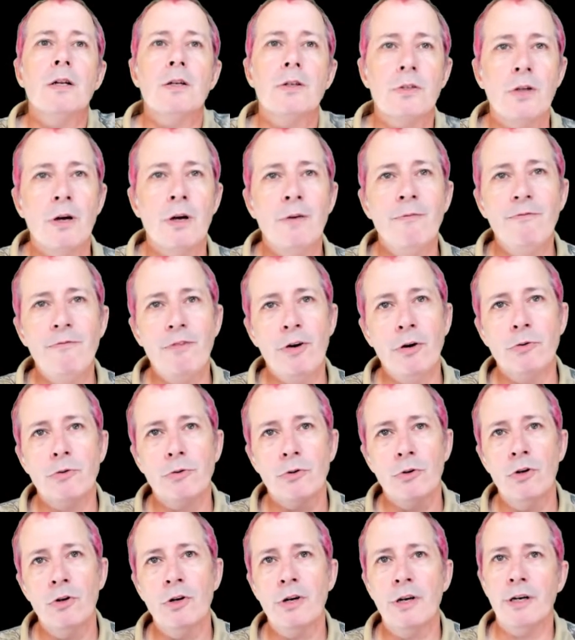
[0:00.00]
Some folks
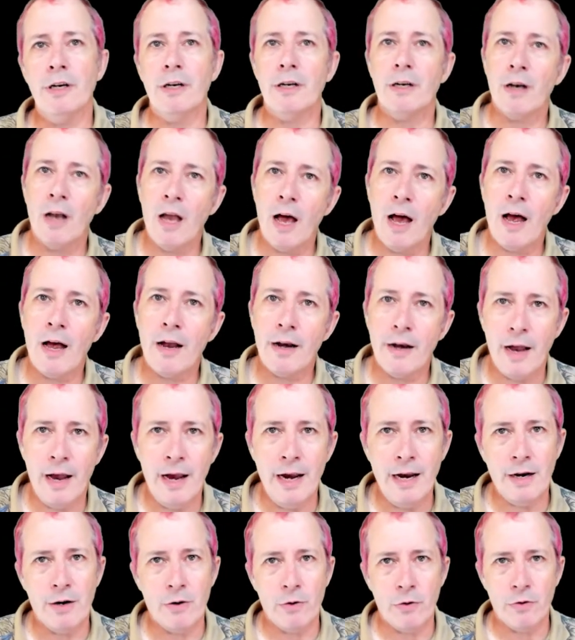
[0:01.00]
looking at line
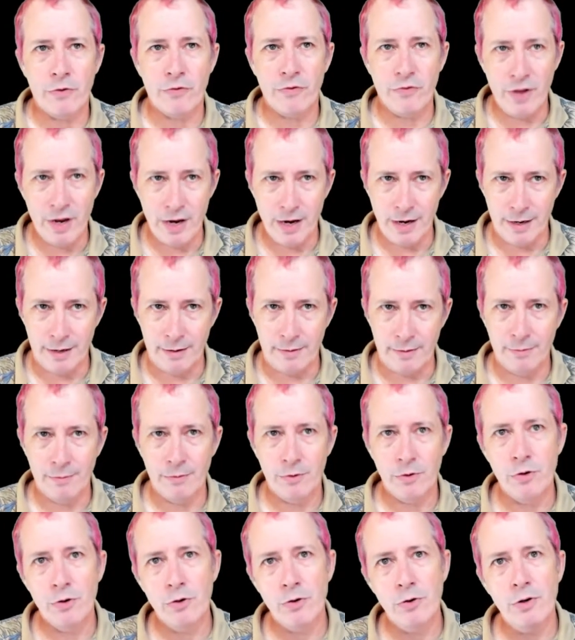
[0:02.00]
8 are thinking
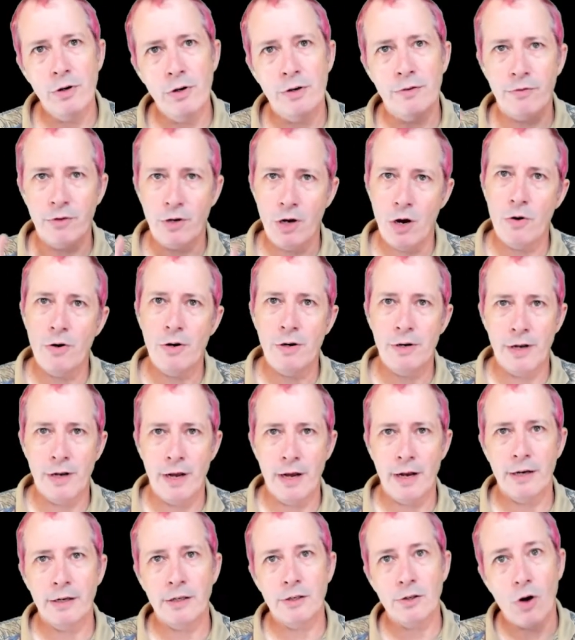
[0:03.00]
you could have coded
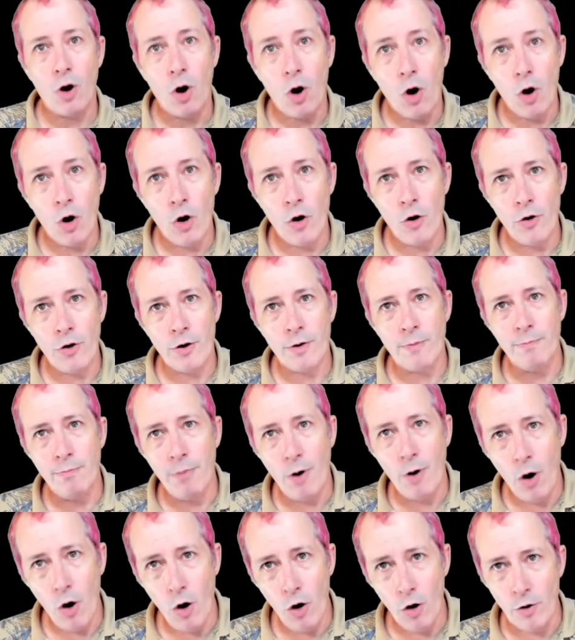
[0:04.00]
that as
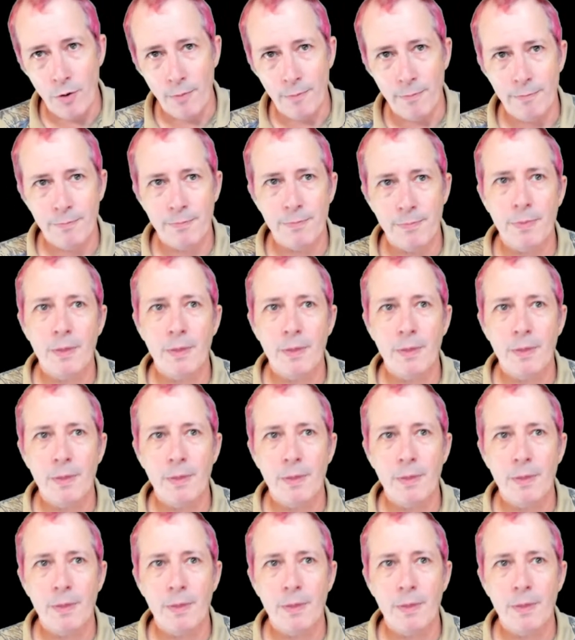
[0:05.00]
argparm.